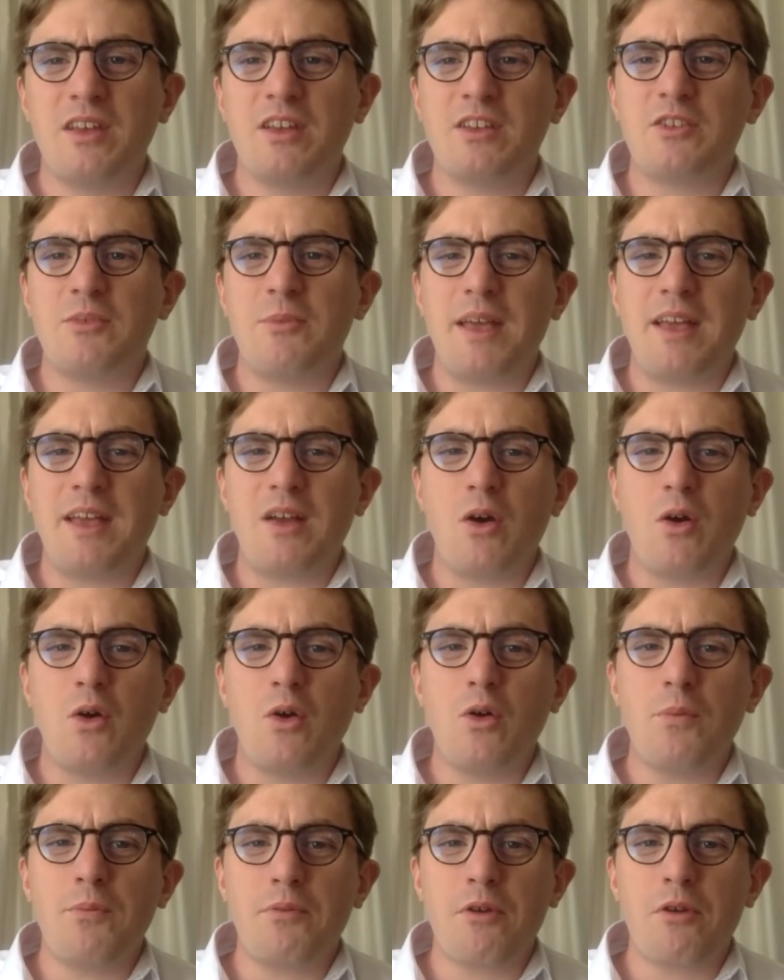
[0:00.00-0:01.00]
to make
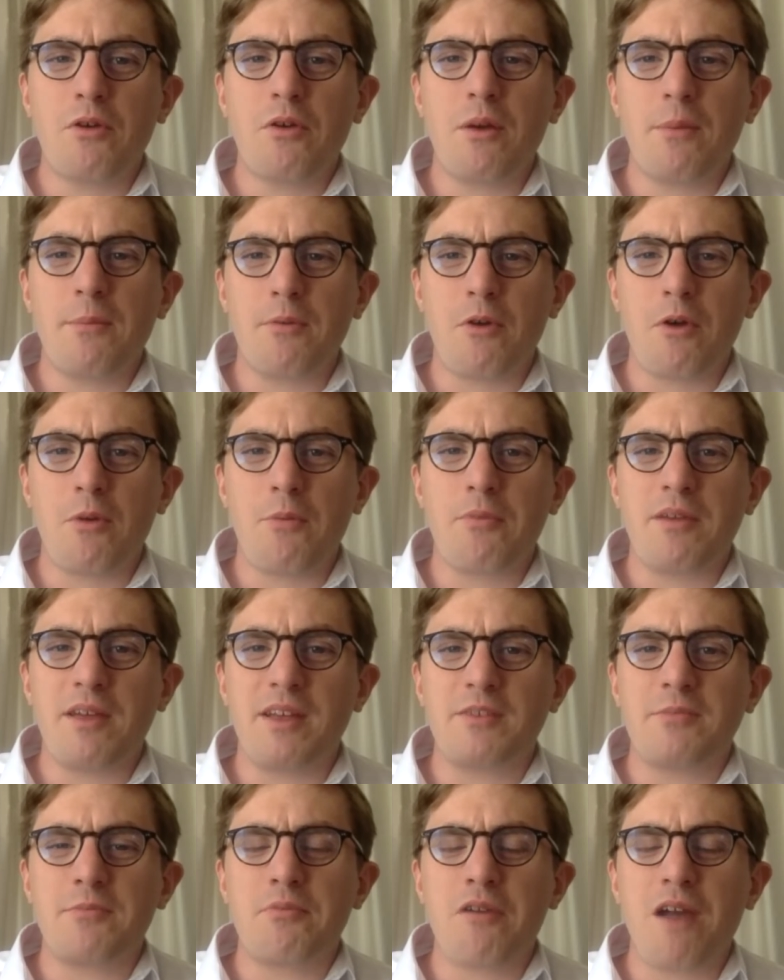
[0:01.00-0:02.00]
all
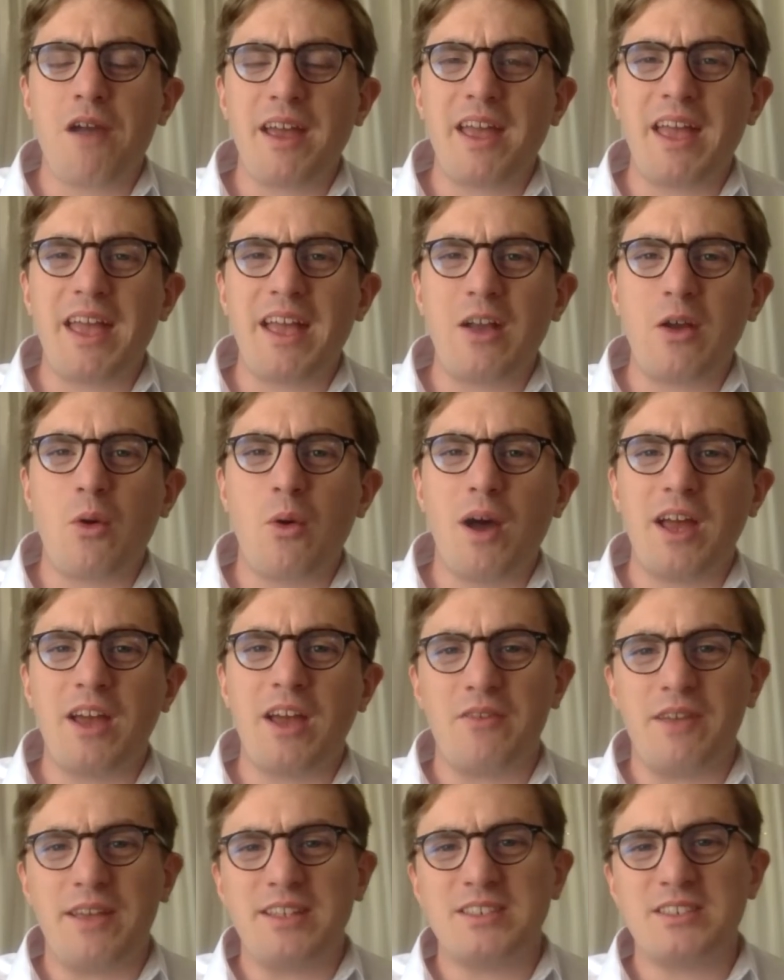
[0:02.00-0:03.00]
appropriate prior
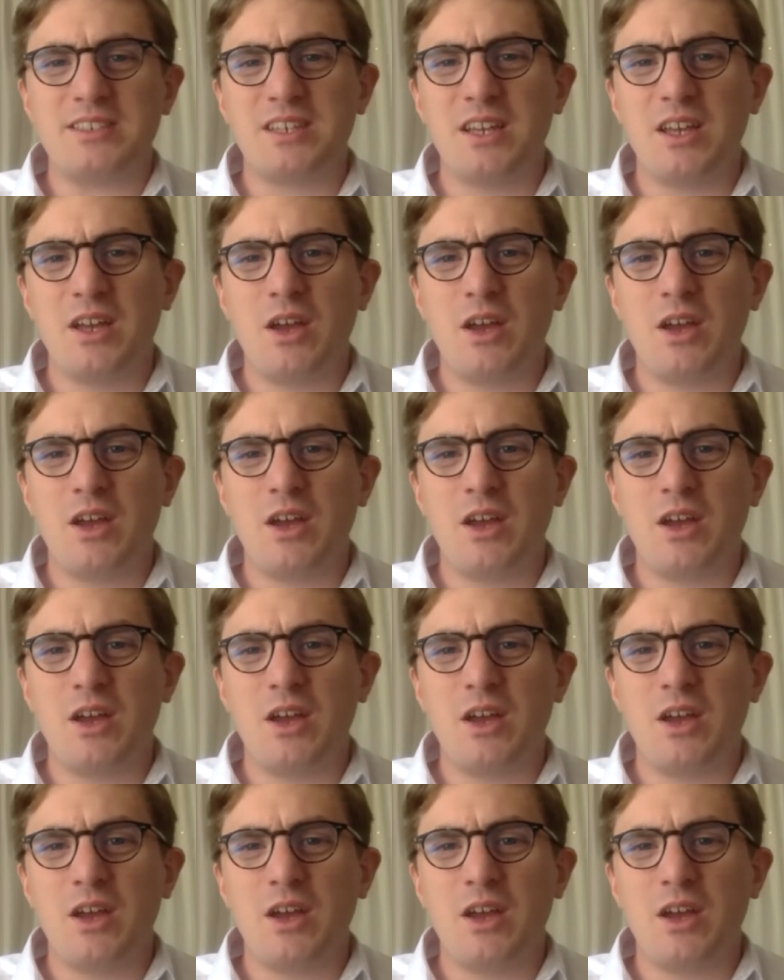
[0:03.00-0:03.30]
inquiries